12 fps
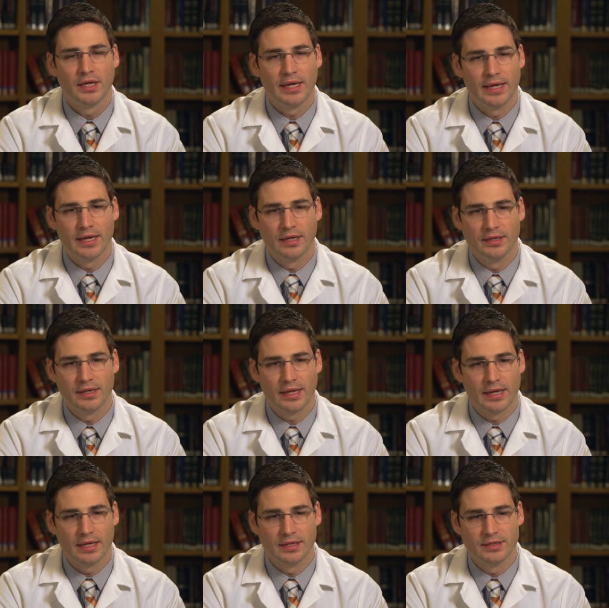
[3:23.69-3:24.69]
And,
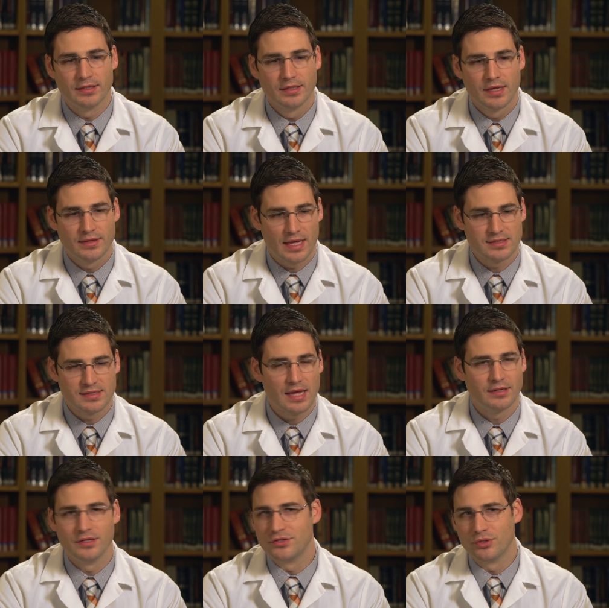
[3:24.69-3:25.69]
and that's
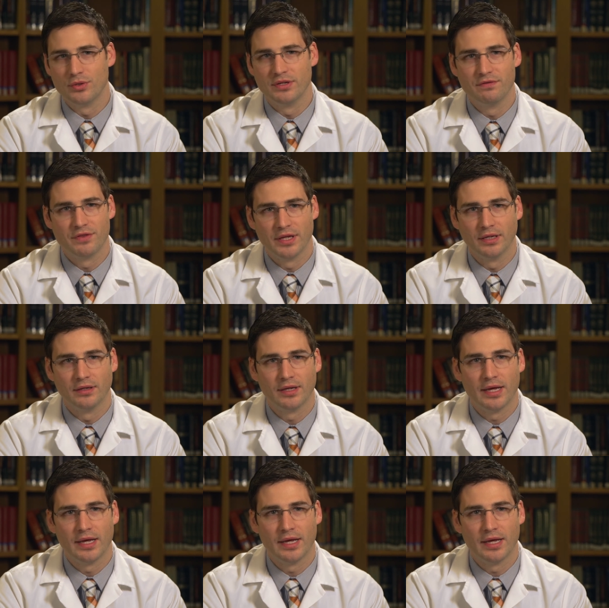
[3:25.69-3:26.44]
not an intuitive thing.